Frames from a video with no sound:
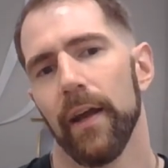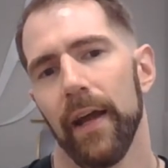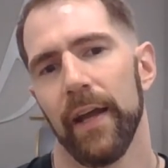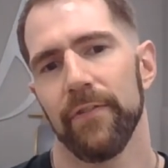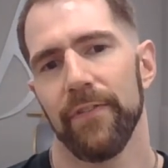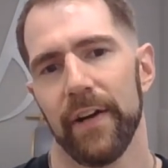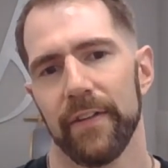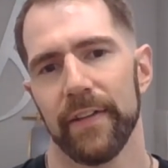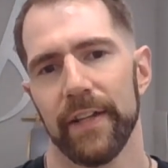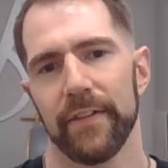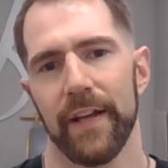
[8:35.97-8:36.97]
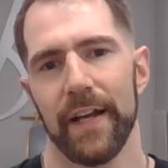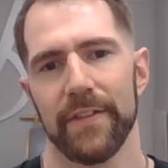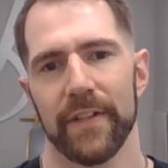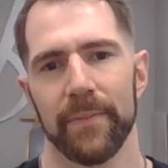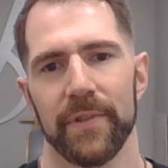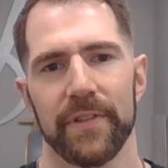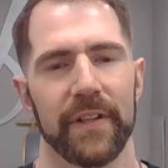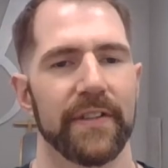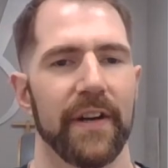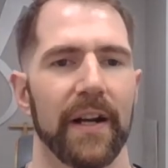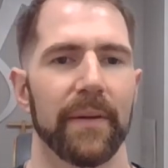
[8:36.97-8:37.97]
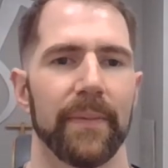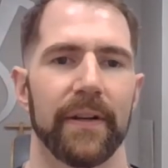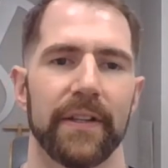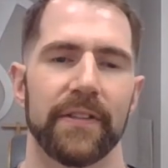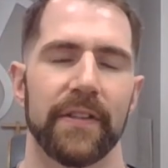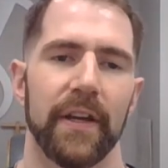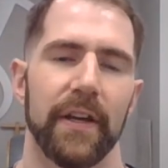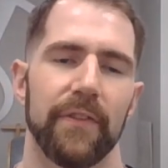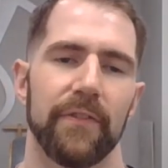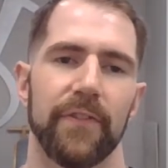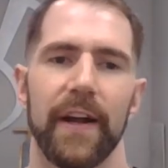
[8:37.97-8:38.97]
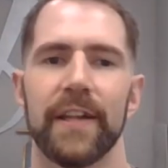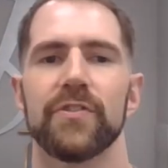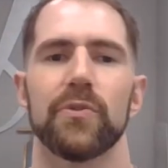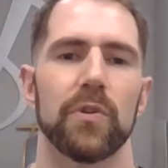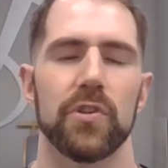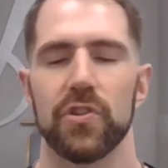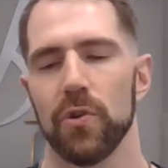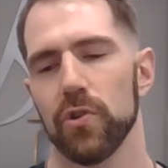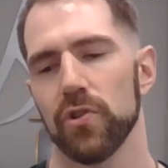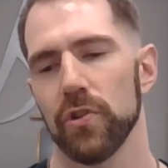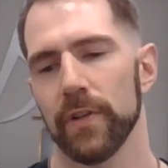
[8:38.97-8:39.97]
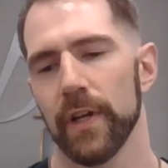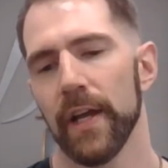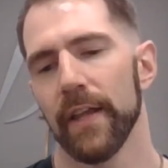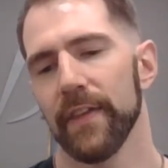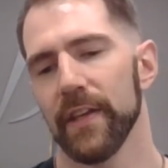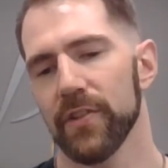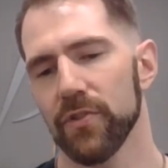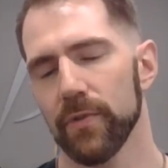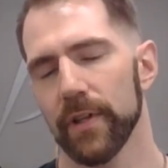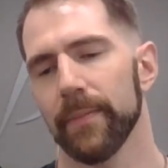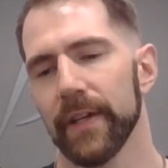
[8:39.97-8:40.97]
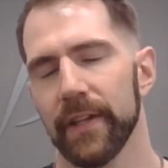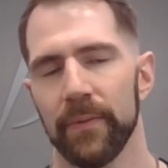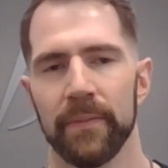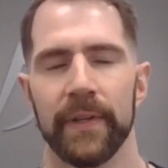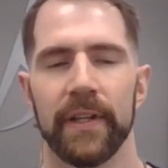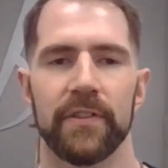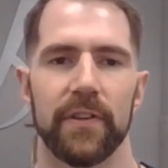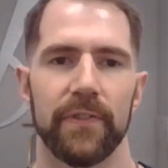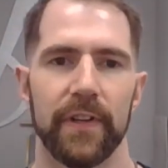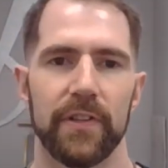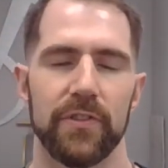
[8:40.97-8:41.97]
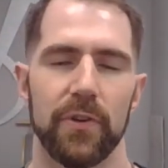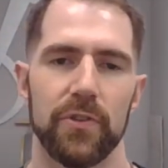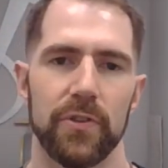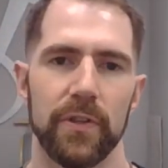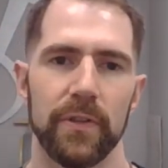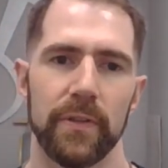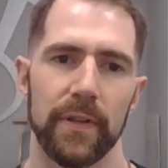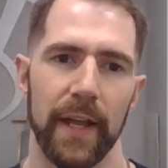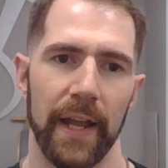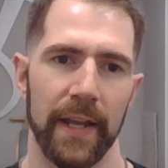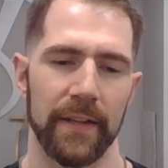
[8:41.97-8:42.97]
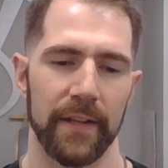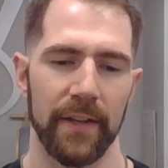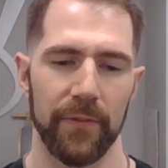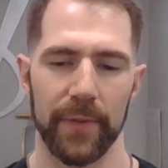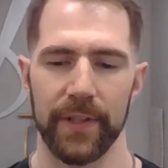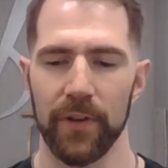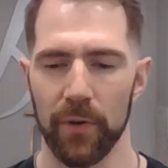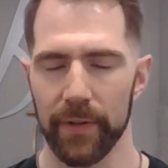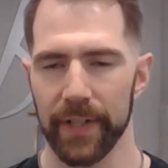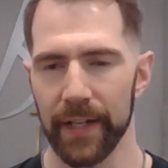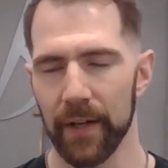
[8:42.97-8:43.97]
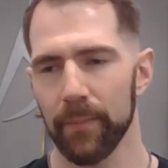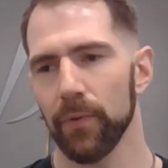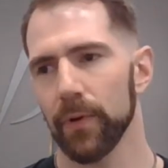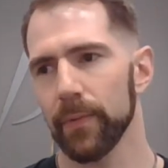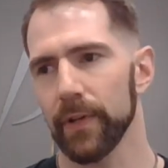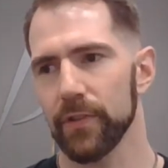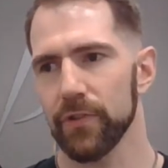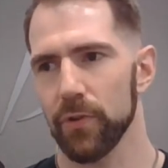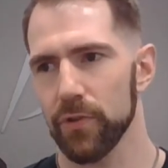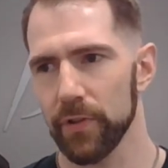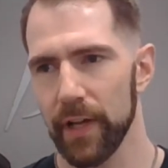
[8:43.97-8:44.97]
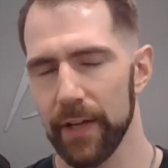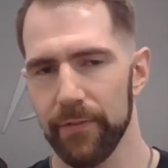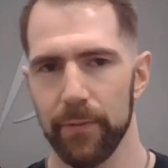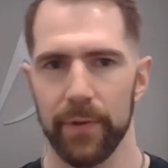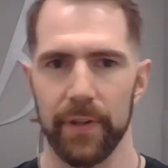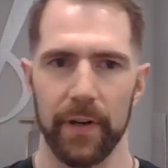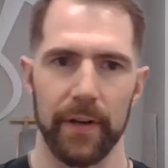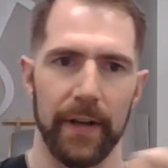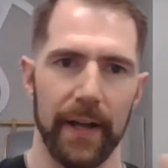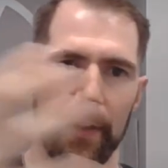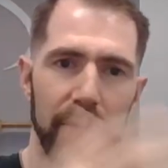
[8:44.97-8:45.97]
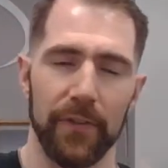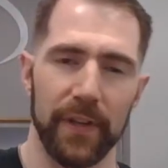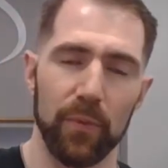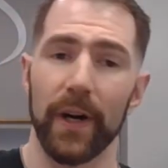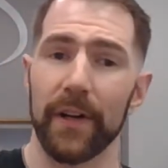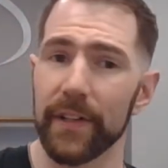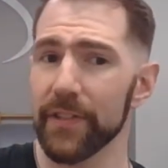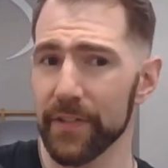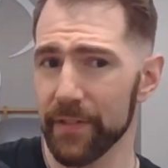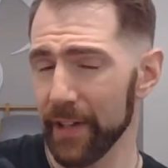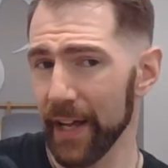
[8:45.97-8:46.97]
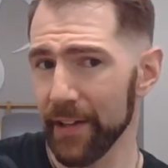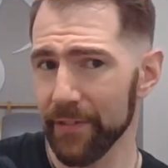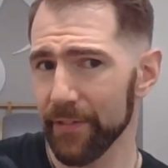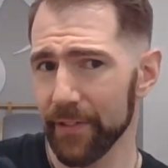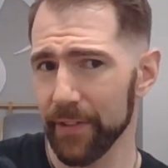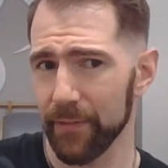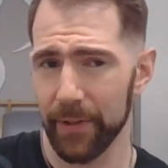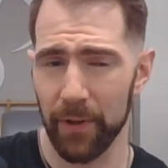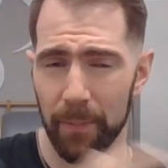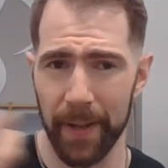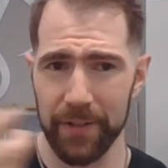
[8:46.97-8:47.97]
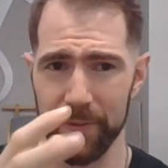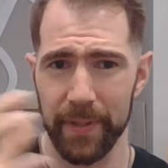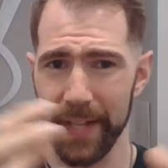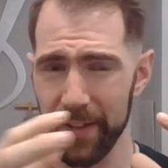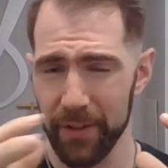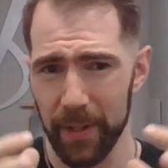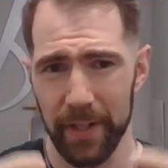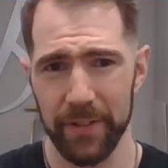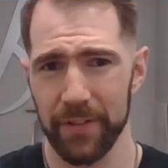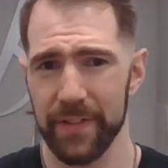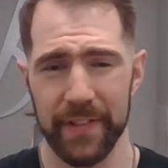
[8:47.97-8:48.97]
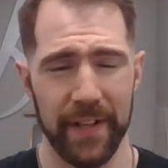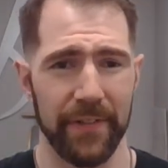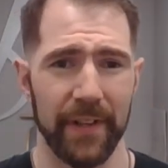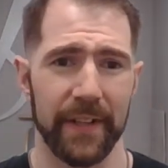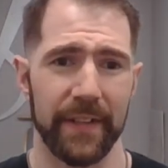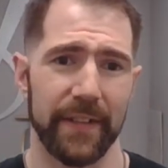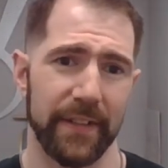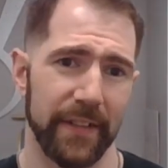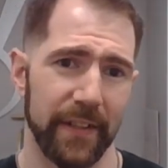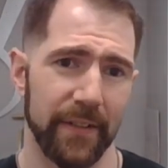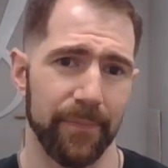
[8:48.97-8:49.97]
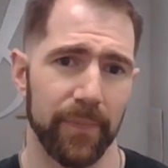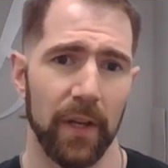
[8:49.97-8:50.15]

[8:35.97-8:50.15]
And finally, the last thing I'm just going to talk about is friends or social. This is really big. Human beings are very social, and if we don't get on board with our social life, with our healthy wellness life, if we don't mesh them together well, you're just never going to succeed.